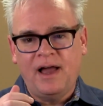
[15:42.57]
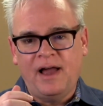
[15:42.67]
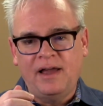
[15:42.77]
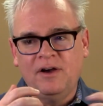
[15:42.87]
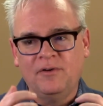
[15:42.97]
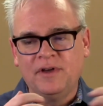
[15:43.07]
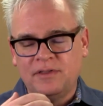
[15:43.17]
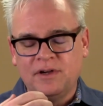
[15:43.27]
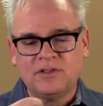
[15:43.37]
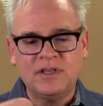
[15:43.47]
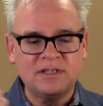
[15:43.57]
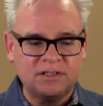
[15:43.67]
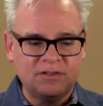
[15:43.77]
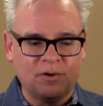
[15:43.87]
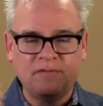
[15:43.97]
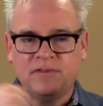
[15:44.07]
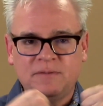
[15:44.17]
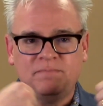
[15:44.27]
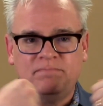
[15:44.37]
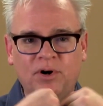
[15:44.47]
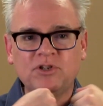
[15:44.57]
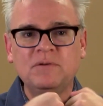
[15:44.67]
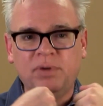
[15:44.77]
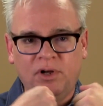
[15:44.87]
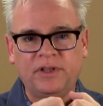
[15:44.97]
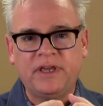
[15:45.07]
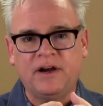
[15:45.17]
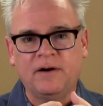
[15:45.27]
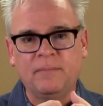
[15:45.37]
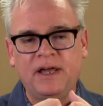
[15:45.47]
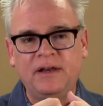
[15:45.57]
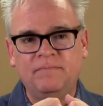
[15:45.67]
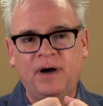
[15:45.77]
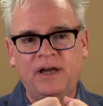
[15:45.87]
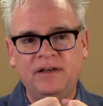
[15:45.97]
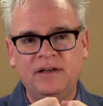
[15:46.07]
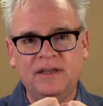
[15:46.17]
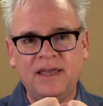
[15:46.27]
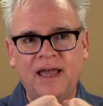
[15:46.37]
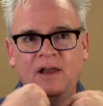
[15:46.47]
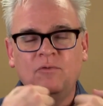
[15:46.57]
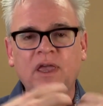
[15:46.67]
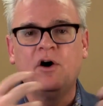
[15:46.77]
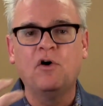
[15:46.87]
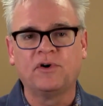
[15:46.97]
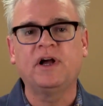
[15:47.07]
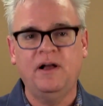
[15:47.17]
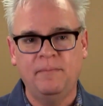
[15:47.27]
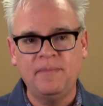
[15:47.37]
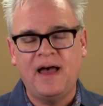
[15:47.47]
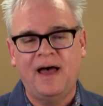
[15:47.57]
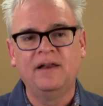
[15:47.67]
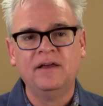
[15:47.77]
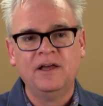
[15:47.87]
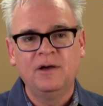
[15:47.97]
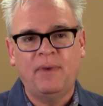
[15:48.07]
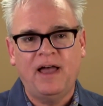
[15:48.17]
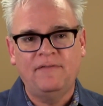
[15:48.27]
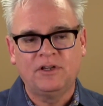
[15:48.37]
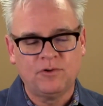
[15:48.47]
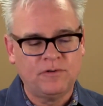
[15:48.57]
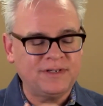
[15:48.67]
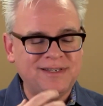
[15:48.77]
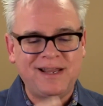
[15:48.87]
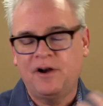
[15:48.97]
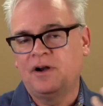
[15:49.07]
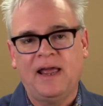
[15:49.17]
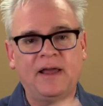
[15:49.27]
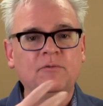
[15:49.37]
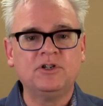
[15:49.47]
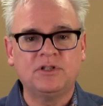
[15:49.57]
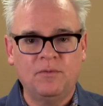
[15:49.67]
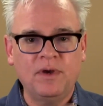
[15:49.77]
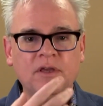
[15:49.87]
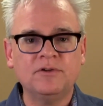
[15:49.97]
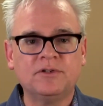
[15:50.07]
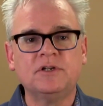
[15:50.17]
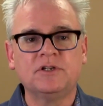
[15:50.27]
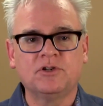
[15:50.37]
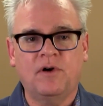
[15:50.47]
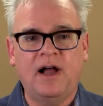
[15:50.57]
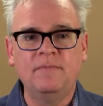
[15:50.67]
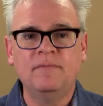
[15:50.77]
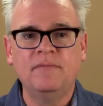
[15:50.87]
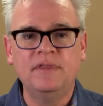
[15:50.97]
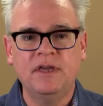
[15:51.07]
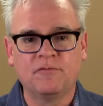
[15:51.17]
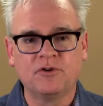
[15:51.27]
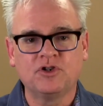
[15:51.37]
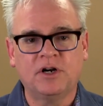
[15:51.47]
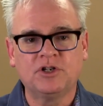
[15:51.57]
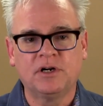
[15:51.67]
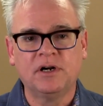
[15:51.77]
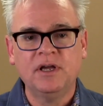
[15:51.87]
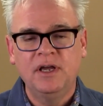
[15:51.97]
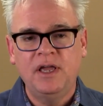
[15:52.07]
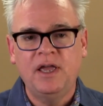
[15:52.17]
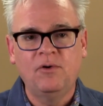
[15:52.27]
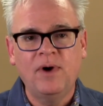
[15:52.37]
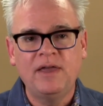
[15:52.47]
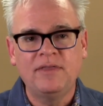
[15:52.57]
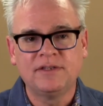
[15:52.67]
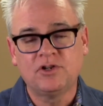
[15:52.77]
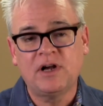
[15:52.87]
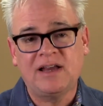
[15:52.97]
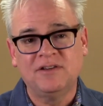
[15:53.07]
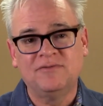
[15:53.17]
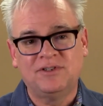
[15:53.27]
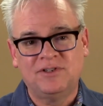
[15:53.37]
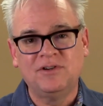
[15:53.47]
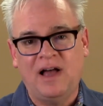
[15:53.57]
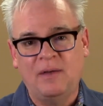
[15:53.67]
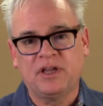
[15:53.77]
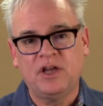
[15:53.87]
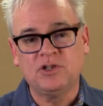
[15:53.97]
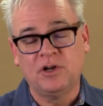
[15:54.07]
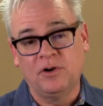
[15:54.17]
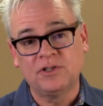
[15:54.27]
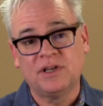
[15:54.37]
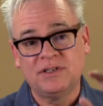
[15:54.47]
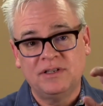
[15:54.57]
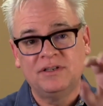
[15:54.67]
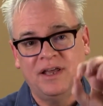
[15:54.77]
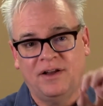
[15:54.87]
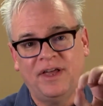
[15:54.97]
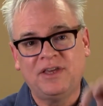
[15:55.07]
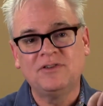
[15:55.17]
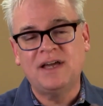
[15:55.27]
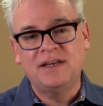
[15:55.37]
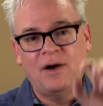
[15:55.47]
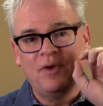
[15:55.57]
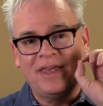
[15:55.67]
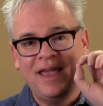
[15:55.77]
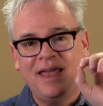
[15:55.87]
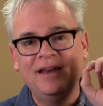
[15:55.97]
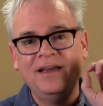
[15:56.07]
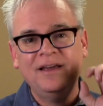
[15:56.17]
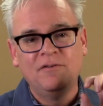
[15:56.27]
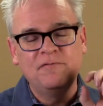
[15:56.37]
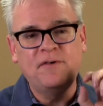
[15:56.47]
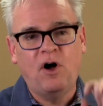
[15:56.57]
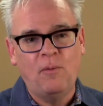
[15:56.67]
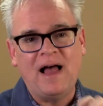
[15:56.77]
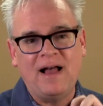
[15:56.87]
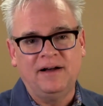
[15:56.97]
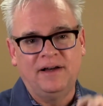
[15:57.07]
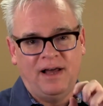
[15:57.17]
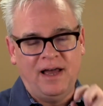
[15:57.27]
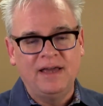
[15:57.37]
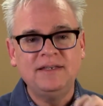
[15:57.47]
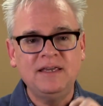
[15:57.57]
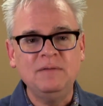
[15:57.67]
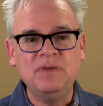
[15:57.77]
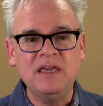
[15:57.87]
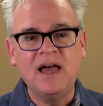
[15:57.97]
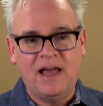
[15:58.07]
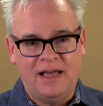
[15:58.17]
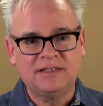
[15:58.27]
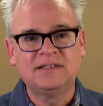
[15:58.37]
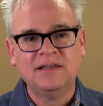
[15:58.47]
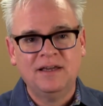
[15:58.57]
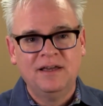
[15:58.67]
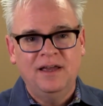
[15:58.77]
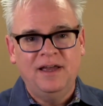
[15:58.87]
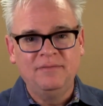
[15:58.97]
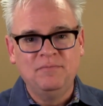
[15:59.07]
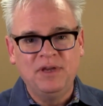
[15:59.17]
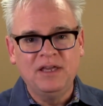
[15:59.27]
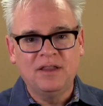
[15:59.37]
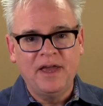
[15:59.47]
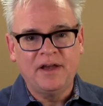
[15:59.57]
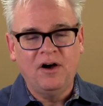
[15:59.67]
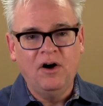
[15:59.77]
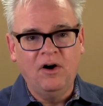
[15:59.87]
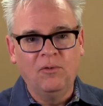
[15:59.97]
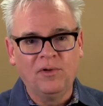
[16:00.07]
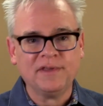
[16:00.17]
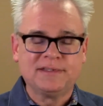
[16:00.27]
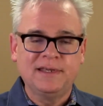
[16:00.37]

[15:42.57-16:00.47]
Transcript: I know there's this sort of this push and pull here, but but can we overcome that by having sort of a standard language that we use to describe the infrastructure in a way that's attractive to application owners? Because you know, like you said, yeah, we can't fall back on ITBS and be like, oh, well, this is the